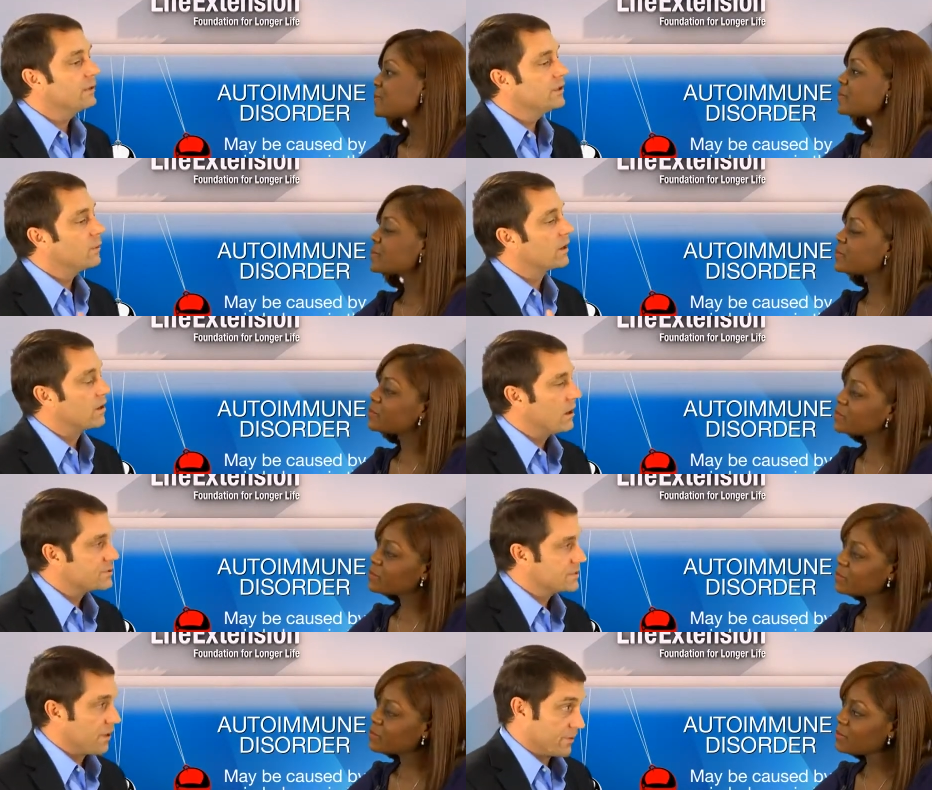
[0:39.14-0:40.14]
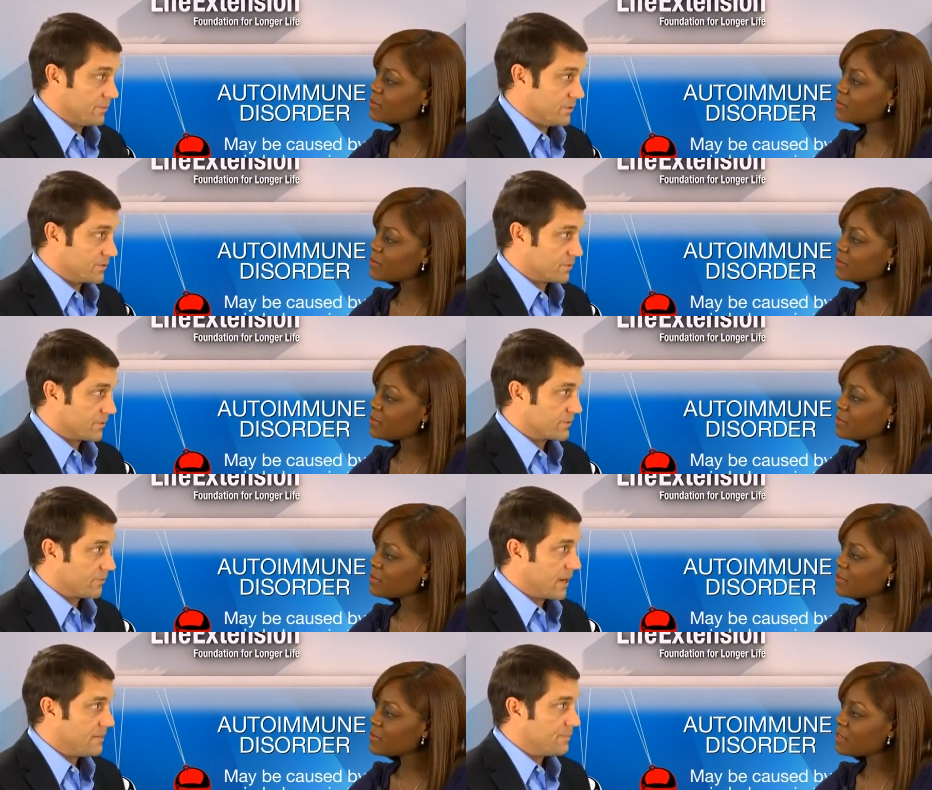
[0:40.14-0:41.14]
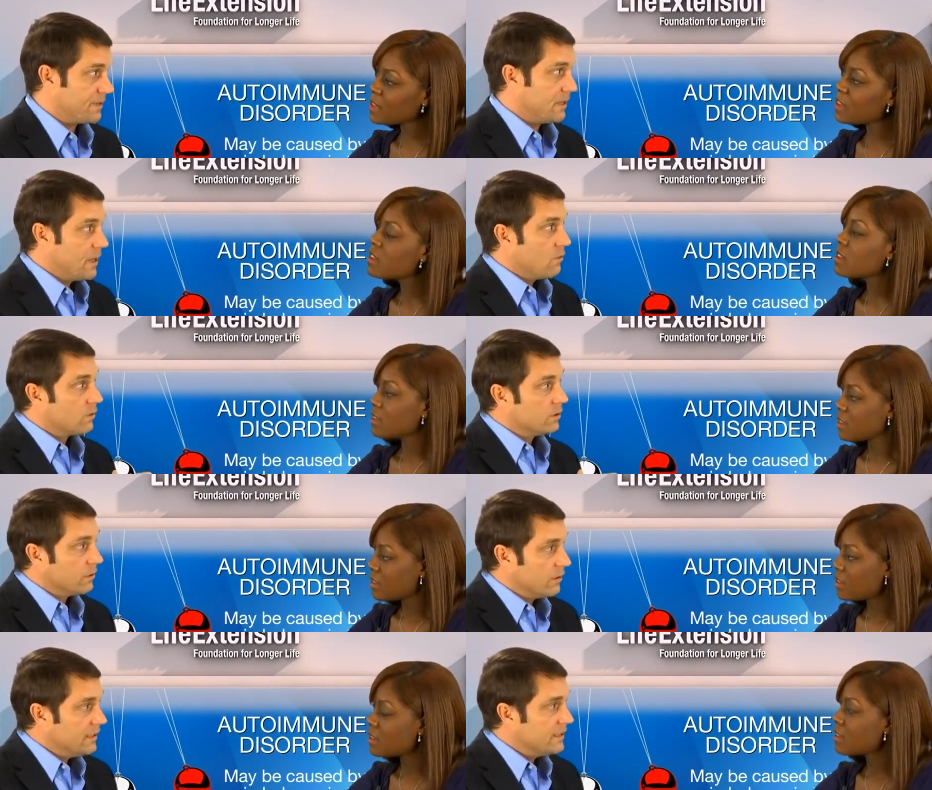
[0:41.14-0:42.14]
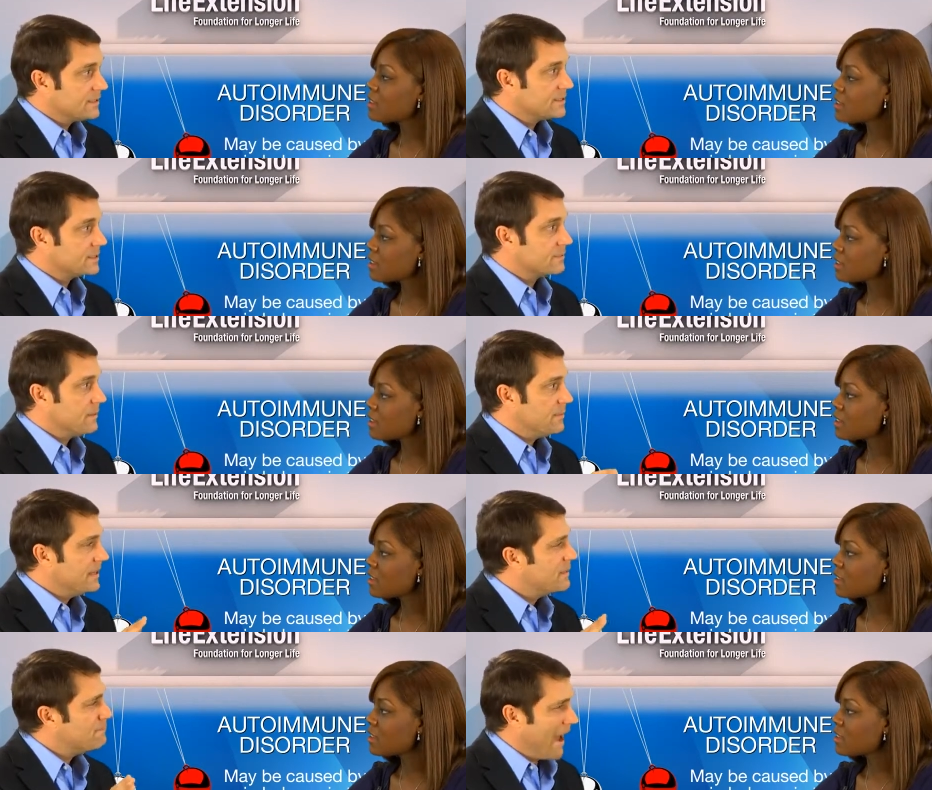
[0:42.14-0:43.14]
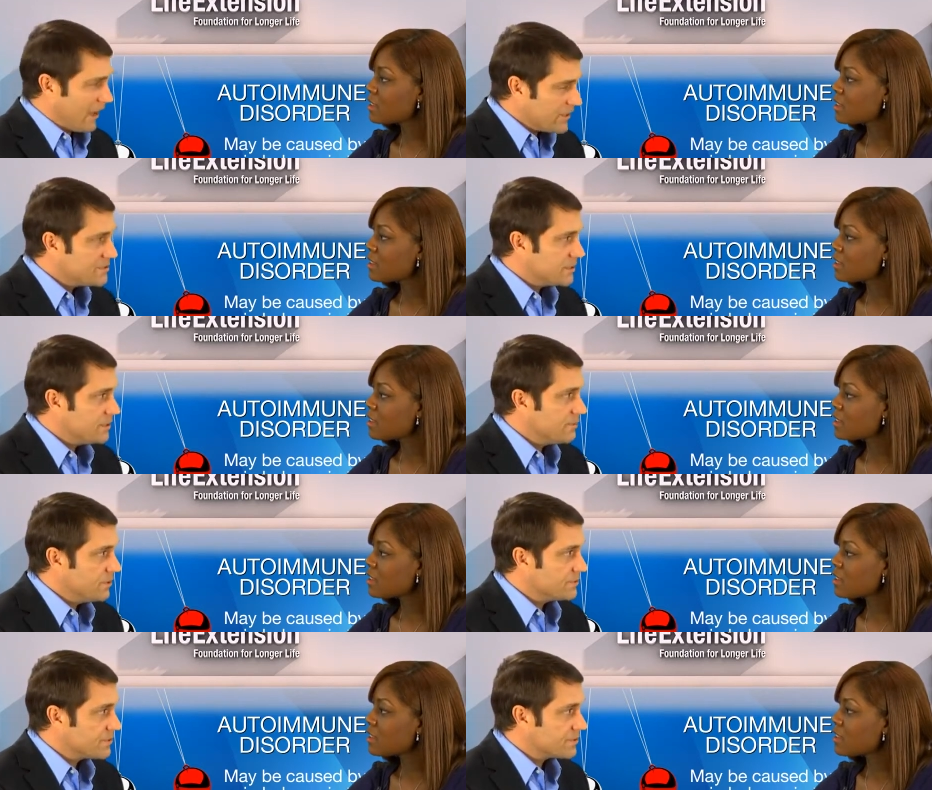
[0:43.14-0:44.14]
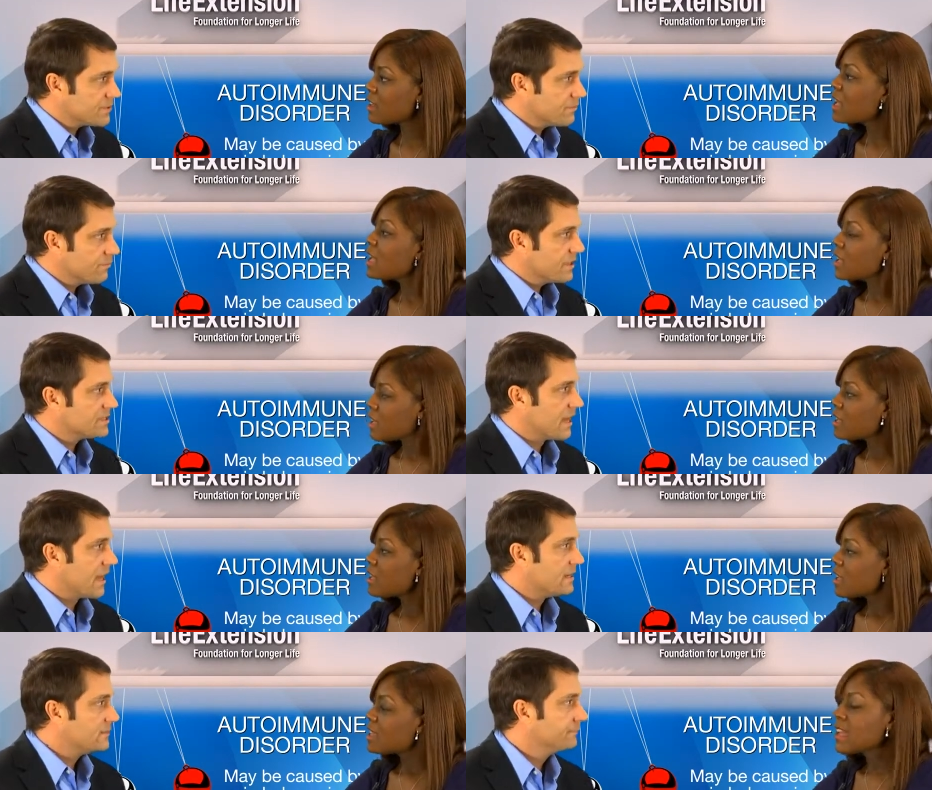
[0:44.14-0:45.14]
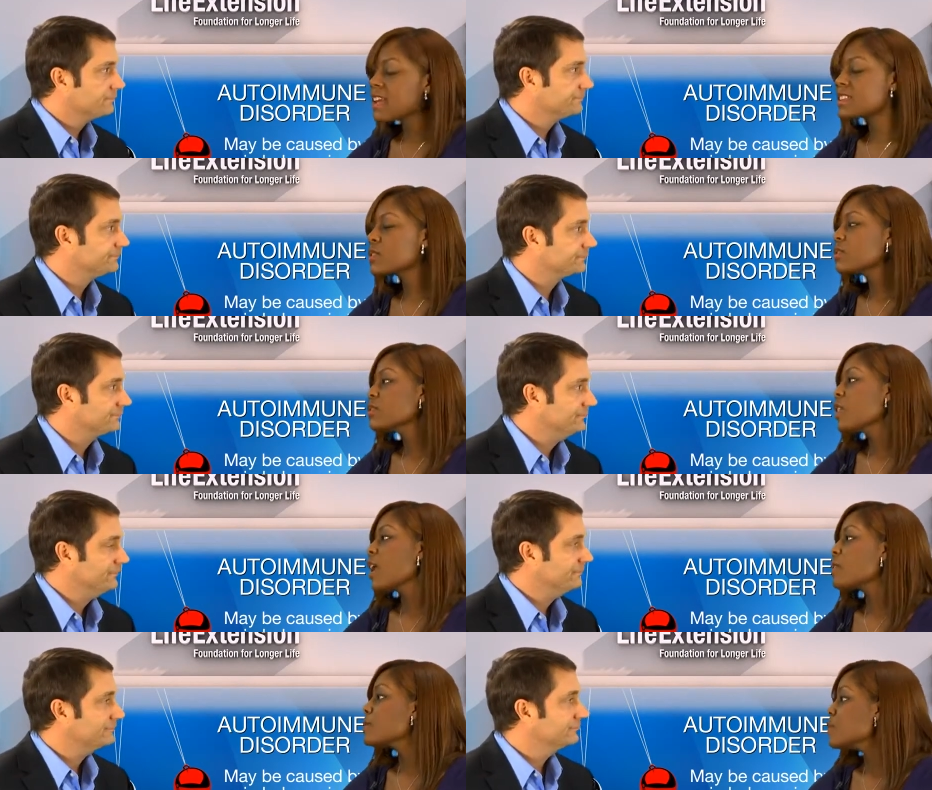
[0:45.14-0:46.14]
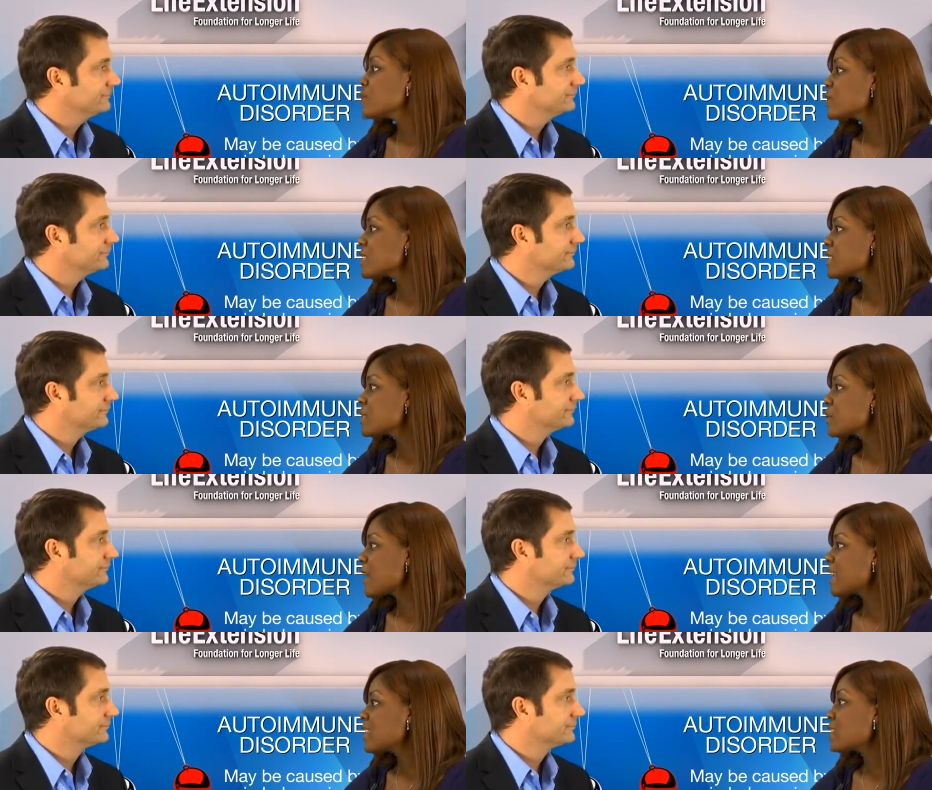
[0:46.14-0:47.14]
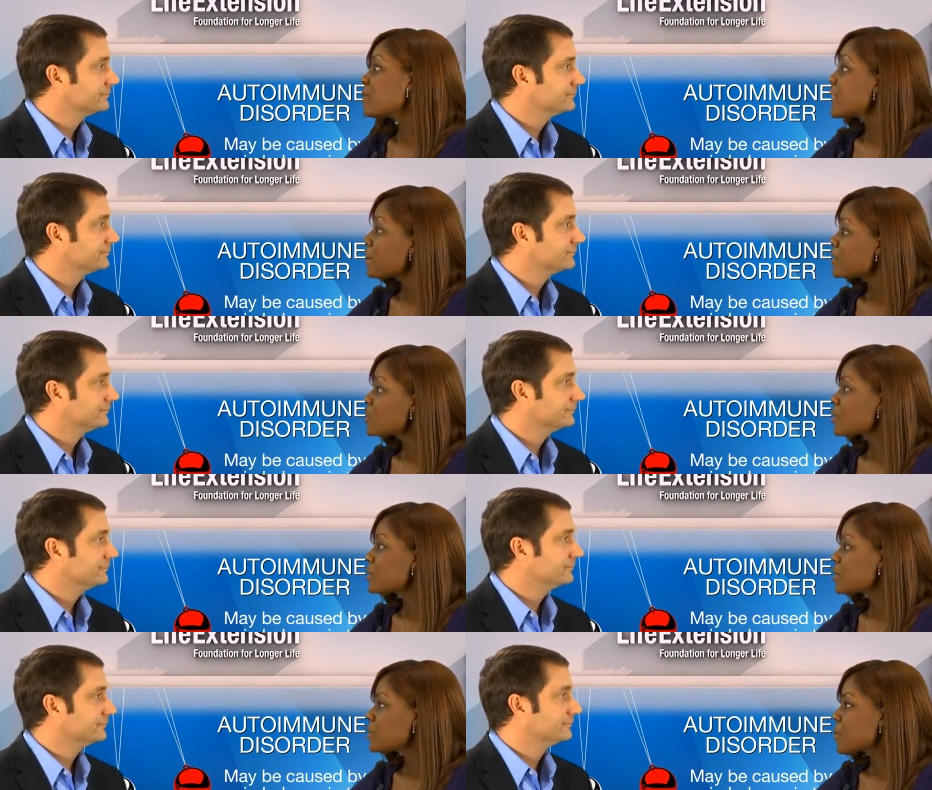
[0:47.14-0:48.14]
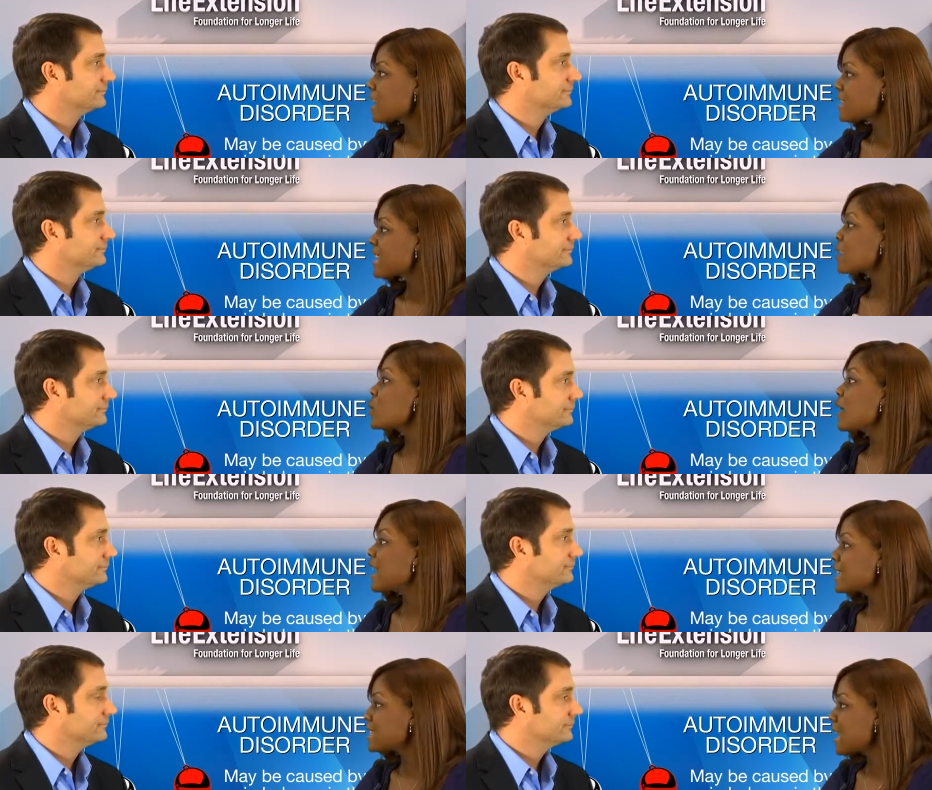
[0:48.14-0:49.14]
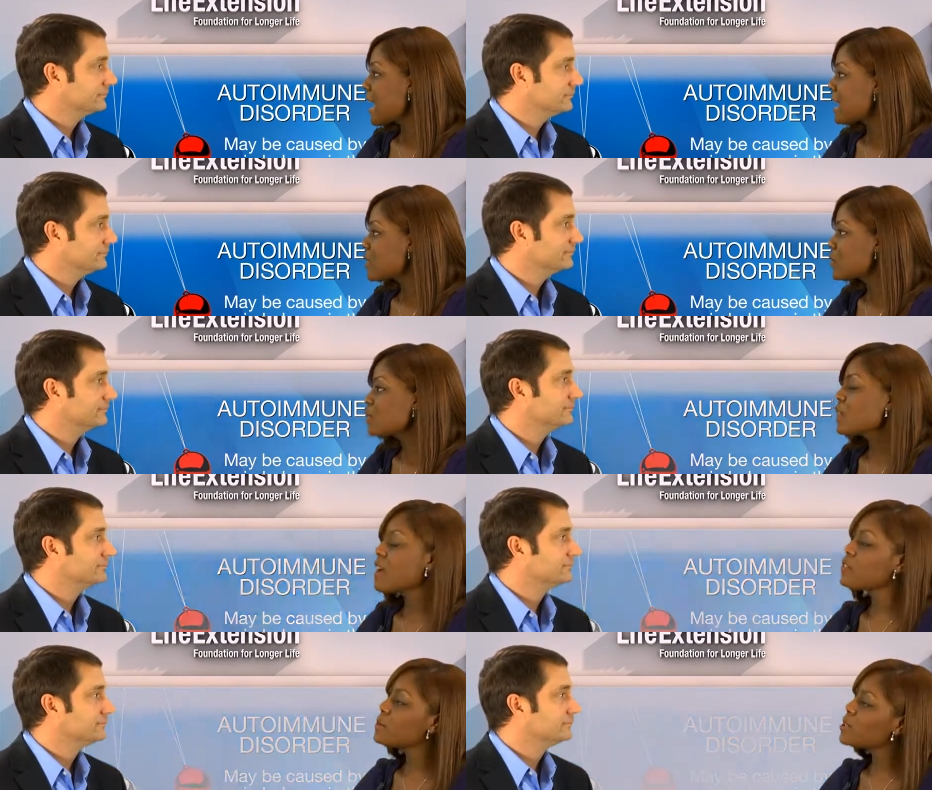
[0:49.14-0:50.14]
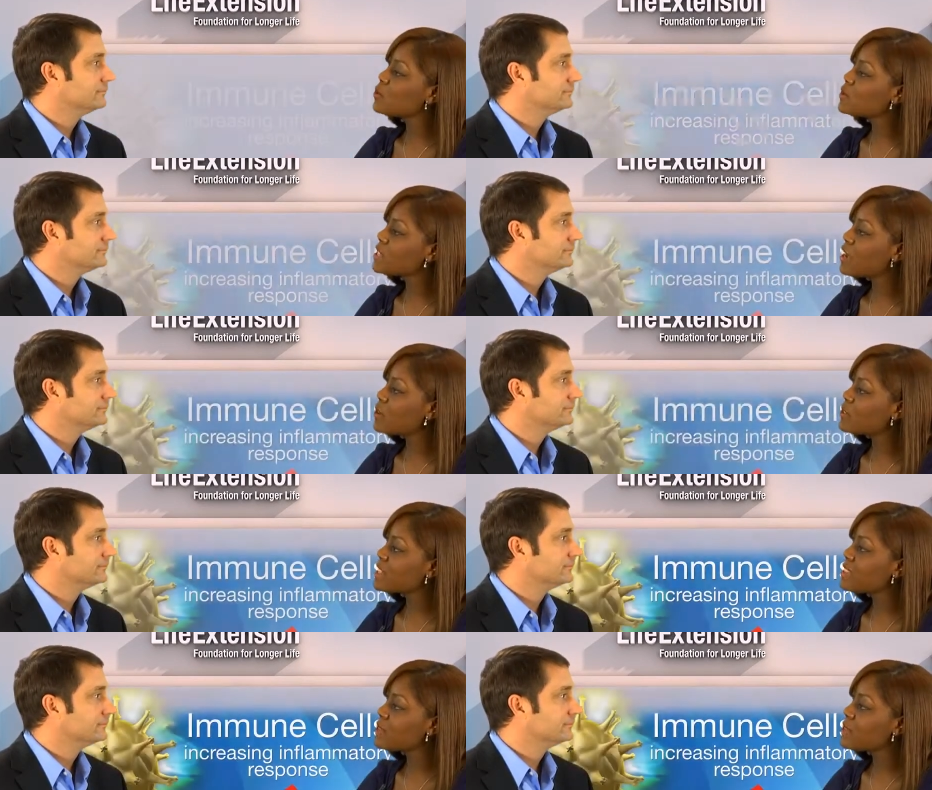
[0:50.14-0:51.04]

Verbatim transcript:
Speaker 1: really know what causes autoimmune disorders, right? But we're learning it's maybe an imbalance in the immune system. What is that?
Speaker 2: Yeah, so you know, our immune system and and the inflammatory response, they go hand in hand. So you have immune cells that's